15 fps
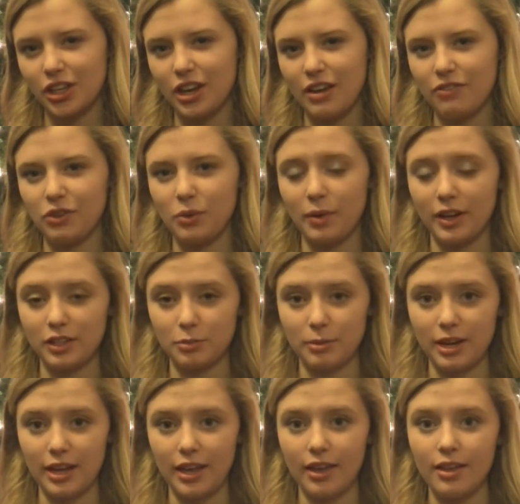If you watched
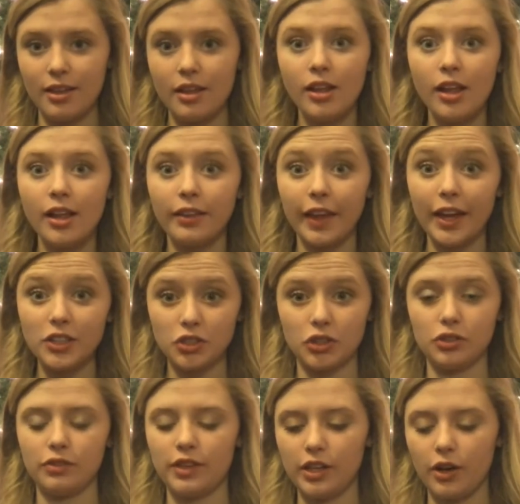my last
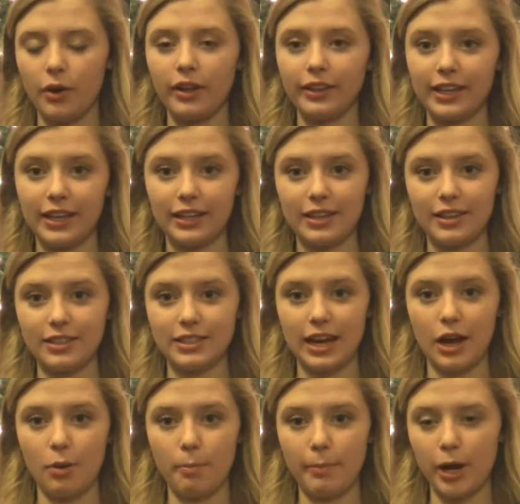year's video, I'll link it in the
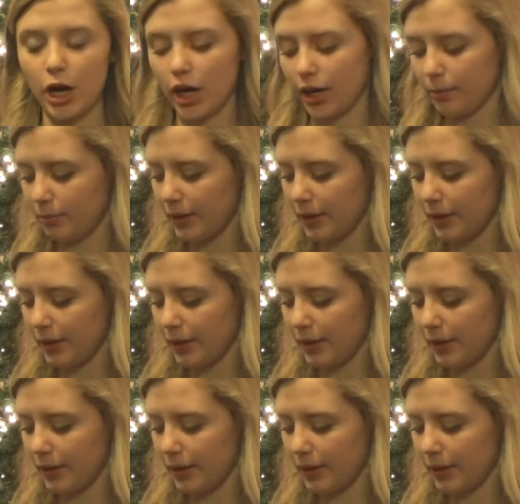down bar.